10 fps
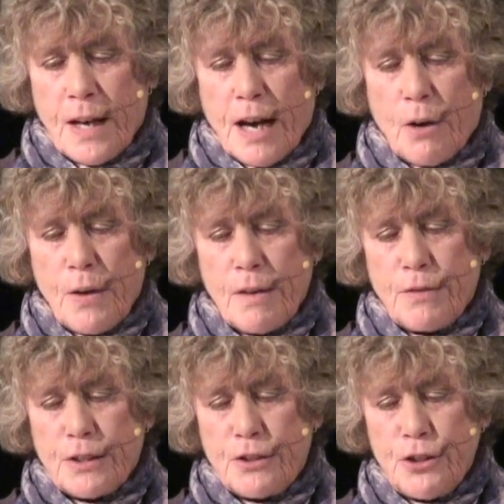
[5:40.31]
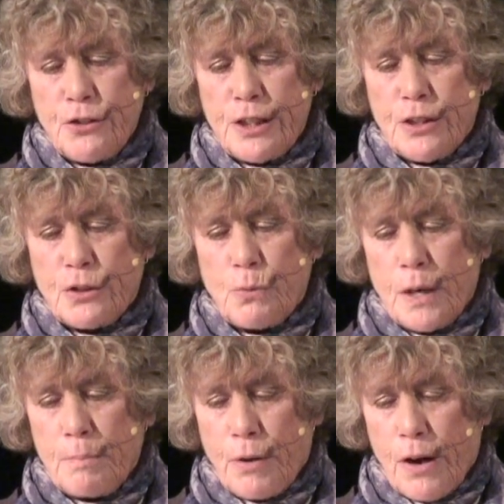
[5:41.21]
However, it's usually just
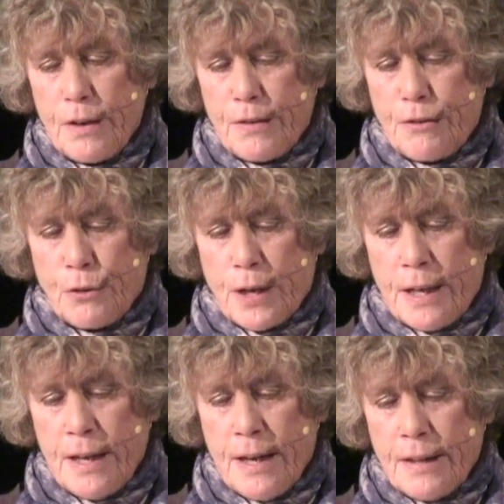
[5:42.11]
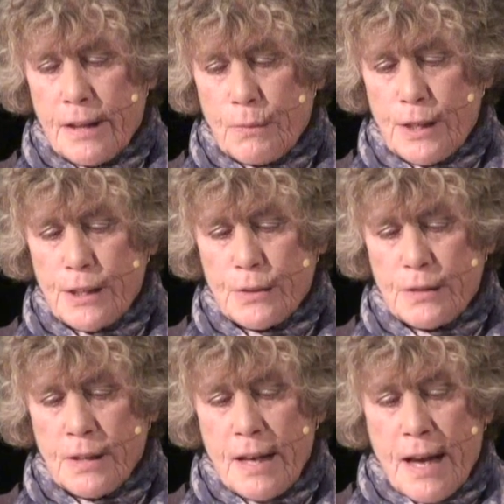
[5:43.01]
one part of the tree that we use.